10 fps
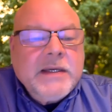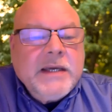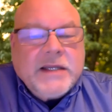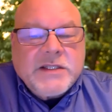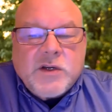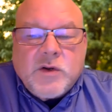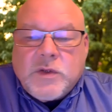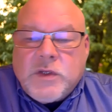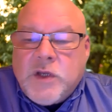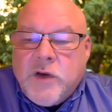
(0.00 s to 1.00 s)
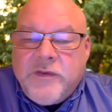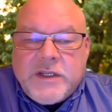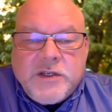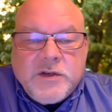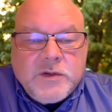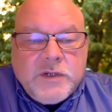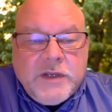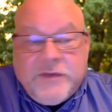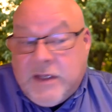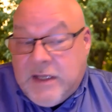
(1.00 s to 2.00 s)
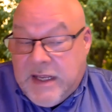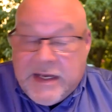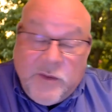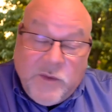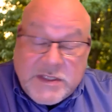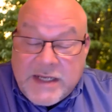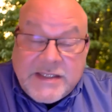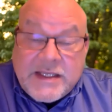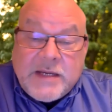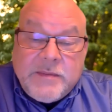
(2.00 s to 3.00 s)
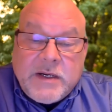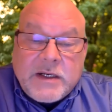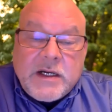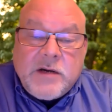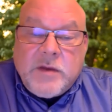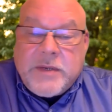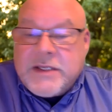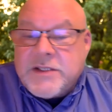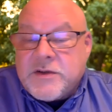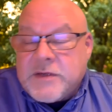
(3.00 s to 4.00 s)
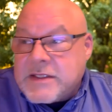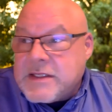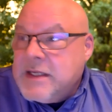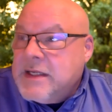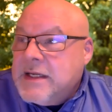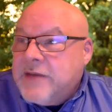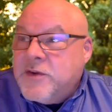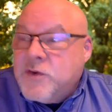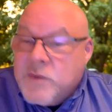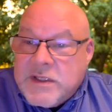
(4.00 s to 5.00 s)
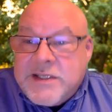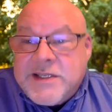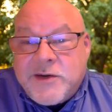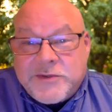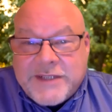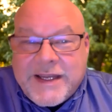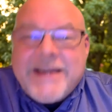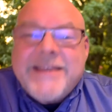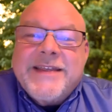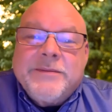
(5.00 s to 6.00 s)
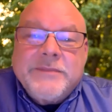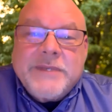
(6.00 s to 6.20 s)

And so hopefully you're if and what's nice thing about a co-op and intern is if you really don't like them,